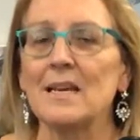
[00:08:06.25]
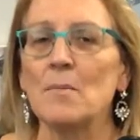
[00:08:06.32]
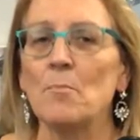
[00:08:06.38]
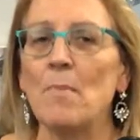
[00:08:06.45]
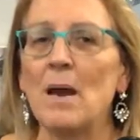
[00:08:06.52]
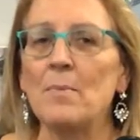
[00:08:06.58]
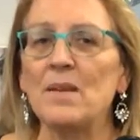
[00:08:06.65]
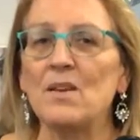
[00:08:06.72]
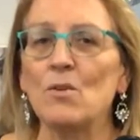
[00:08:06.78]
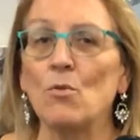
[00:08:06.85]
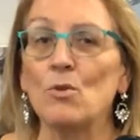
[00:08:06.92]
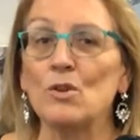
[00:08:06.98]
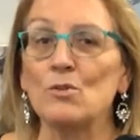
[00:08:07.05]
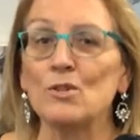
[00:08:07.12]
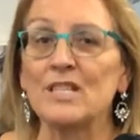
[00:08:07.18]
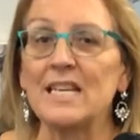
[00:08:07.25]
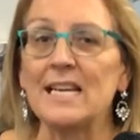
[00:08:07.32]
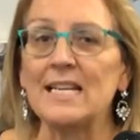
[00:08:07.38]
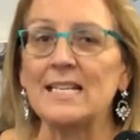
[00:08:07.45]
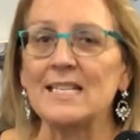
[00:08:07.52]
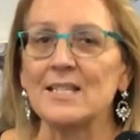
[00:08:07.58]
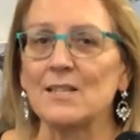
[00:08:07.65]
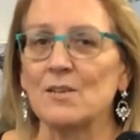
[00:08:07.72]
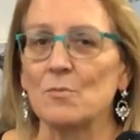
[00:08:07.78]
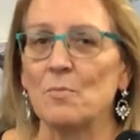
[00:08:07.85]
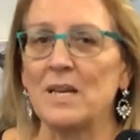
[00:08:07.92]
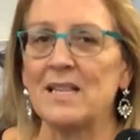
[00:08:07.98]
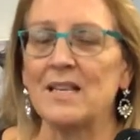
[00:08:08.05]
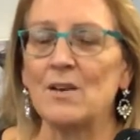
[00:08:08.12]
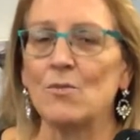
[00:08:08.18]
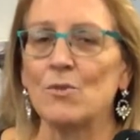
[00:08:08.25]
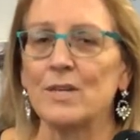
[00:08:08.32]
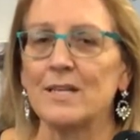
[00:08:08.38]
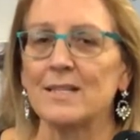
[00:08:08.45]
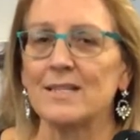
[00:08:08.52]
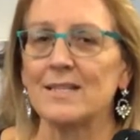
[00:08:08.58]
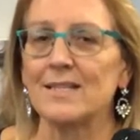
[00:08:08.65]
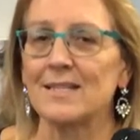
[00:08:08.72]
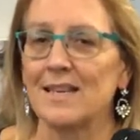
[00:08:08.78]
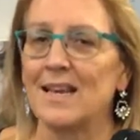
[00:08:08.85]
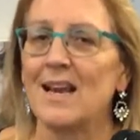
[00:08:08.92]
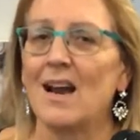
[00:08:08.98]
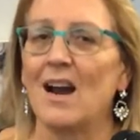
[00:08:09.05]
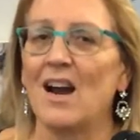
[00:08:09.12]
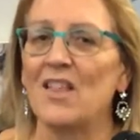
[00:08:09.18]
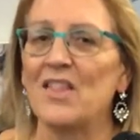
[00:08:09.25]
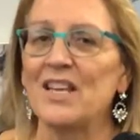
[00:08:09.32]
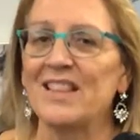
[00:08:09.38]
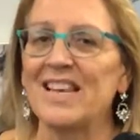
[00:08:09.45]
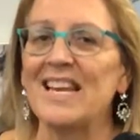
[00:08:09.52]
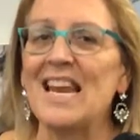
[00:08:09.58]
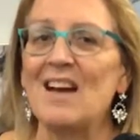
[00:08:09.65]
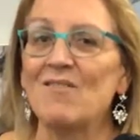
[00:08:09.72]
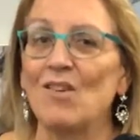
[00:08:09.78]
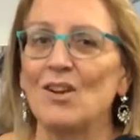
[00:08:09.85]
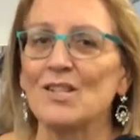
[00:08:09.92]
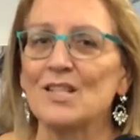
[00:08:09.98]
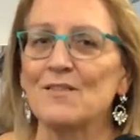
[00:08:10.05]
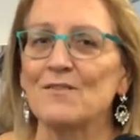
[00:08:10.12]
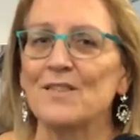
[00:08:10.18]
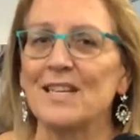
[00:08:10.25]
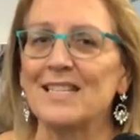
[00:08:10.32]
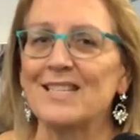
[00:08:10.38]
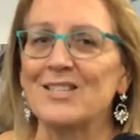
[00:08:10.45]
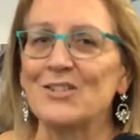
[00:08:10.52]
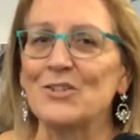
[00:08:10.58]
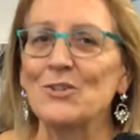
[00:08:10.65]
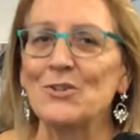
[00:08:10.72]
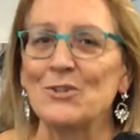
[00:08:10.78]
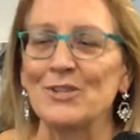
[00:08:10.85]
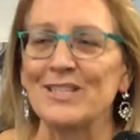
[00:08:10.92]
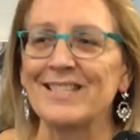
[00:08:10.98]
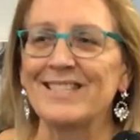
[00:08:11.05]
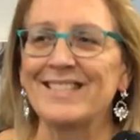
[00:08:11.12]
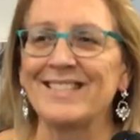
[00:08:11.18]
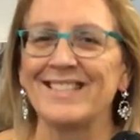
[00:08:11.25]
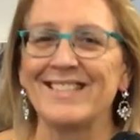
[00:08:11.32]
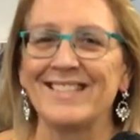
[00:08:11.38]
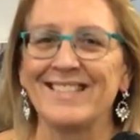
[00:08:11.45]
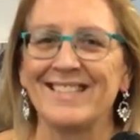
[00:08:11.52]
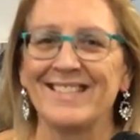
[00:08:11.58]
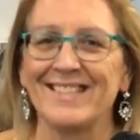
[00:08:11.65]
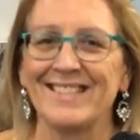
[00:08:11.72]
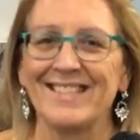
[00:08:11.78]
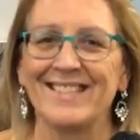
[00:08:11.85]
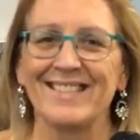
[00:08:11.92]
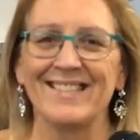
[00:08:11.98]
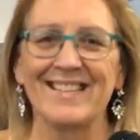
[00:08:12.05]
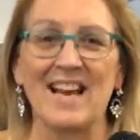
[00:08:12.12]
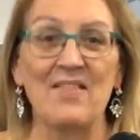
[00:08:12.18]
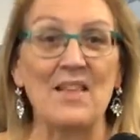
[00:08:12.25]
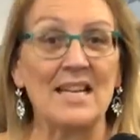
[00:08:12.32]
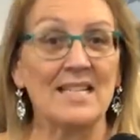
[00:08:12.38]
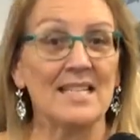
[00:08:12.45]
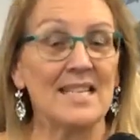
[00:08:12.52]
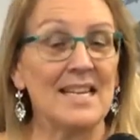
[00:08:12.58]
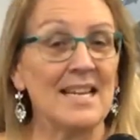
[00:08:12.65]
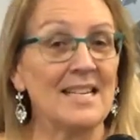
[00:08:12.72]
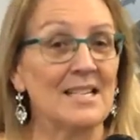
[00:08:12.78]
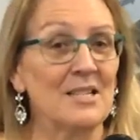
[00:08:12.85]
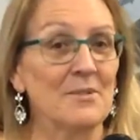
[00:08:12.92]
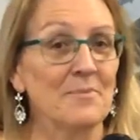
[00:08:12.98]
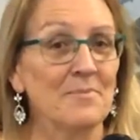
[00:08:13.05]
Maybe all your teddies could be the audience. I think they'd have lots of fun too. And that's the end.